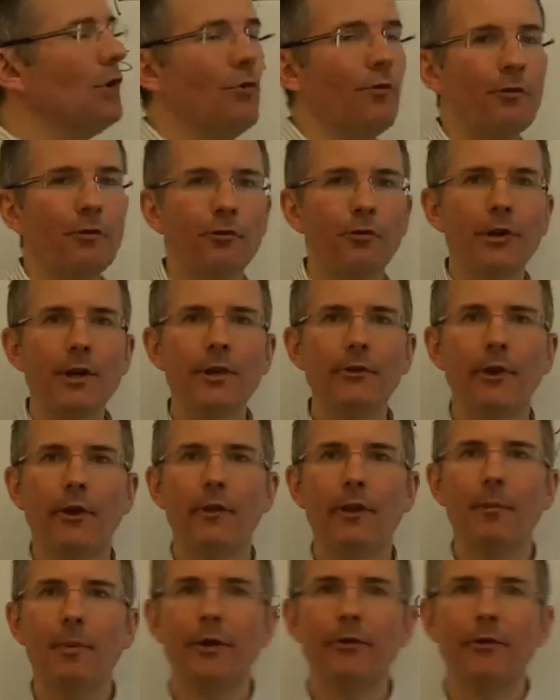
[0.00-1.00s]
you
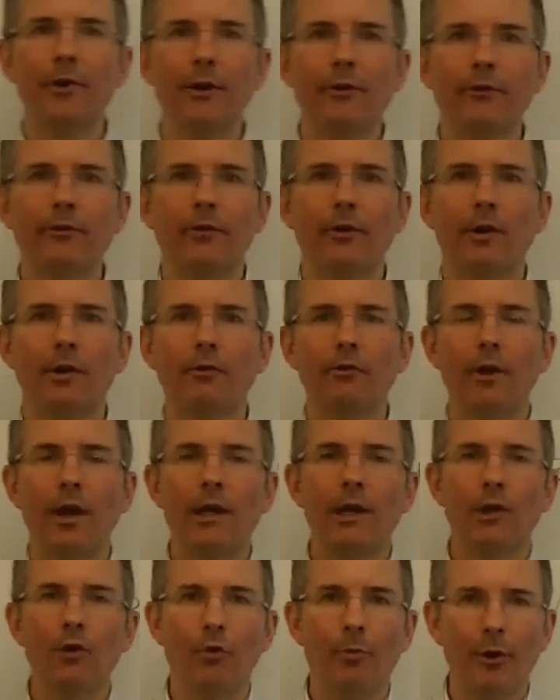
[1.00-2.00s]
freezing the business and
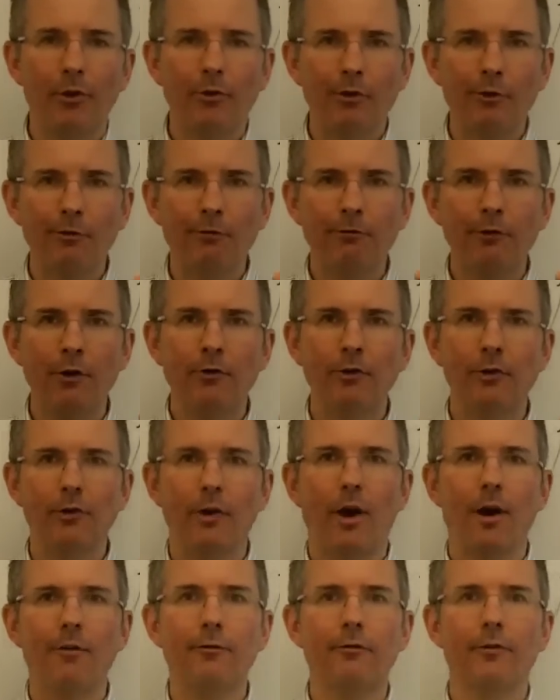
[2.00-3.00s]
taking almost a
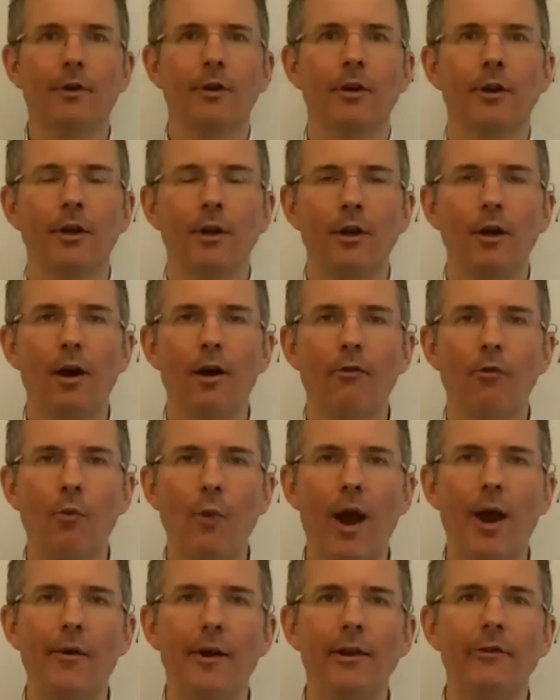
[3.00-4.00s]
photograph of
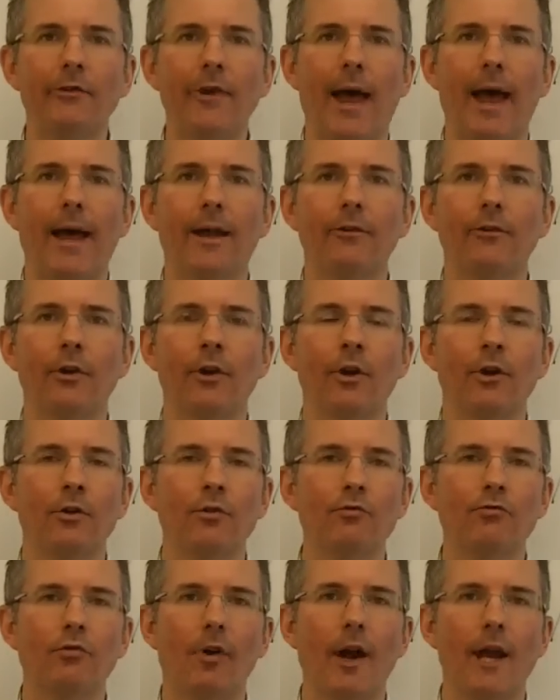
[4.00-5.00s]
where it's at
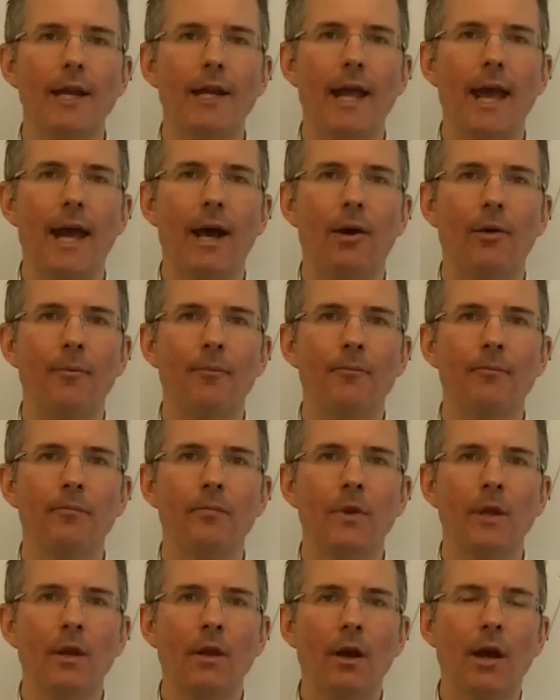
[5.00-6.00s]
right now.
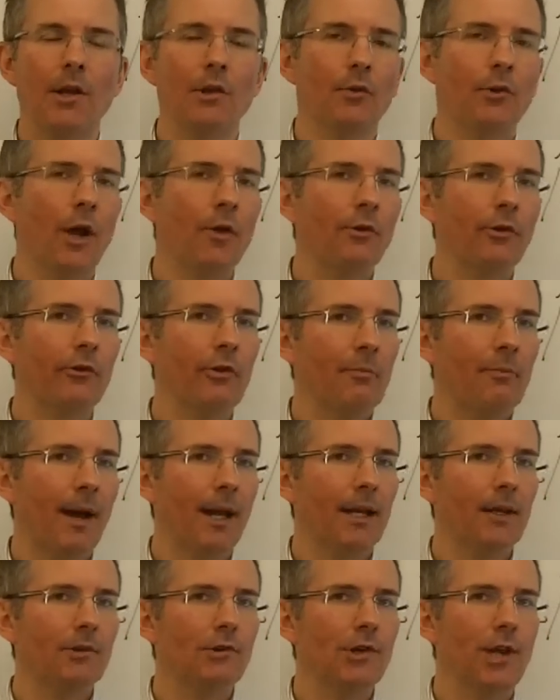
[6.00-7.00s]
And you'll notice the
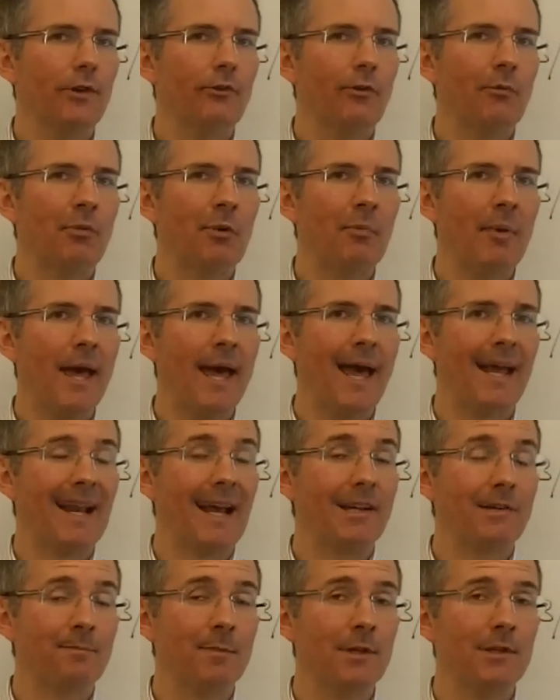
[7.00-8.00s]
balance sheets are prepared
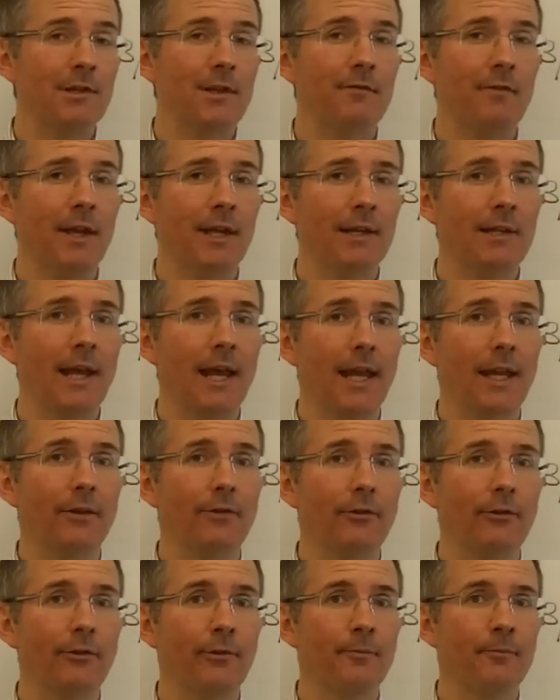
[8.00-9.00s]
at specific
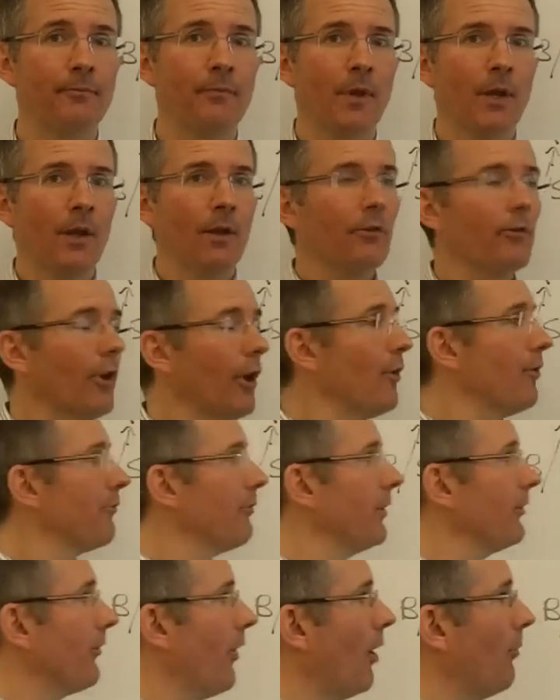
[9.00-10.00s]
dates. So,
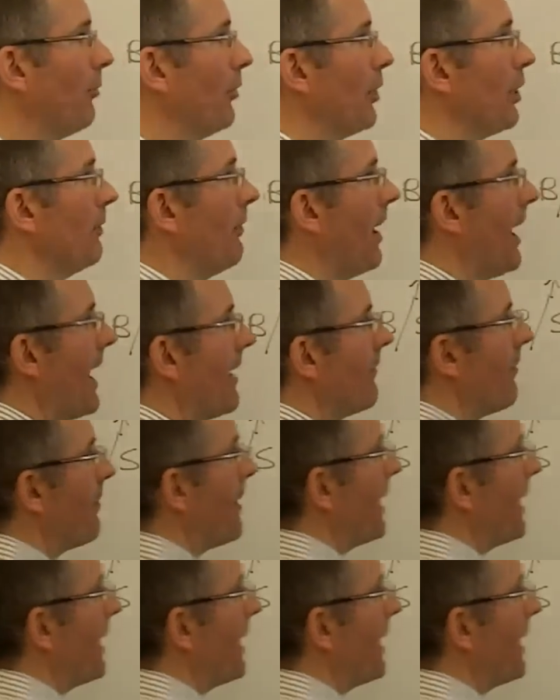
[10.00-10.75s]
for example, you might have a